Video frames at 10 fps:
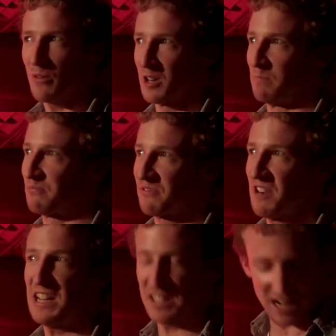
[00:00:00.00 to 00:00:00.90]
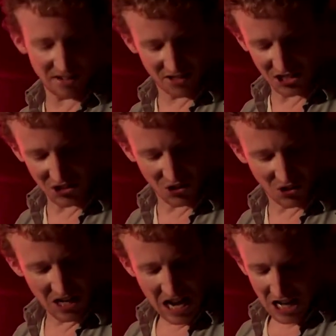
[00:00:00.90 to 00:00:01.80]
I want to break down the
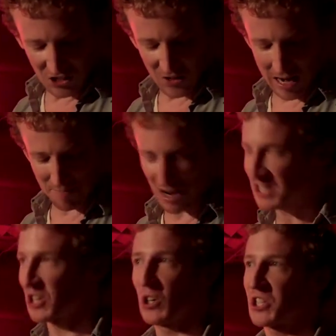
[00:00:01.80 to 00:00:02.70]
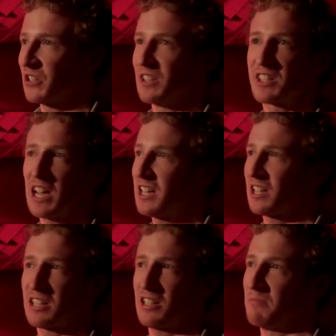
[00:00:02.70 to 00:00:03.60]
door, grab my daughter and take
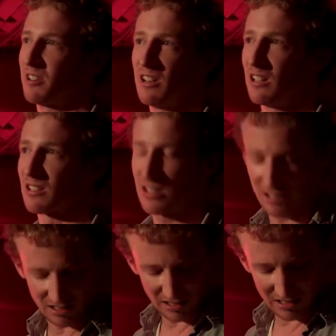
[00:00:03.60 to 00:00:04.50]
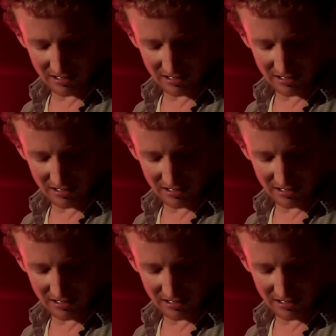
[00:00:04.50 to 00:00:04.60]
her somewhere else.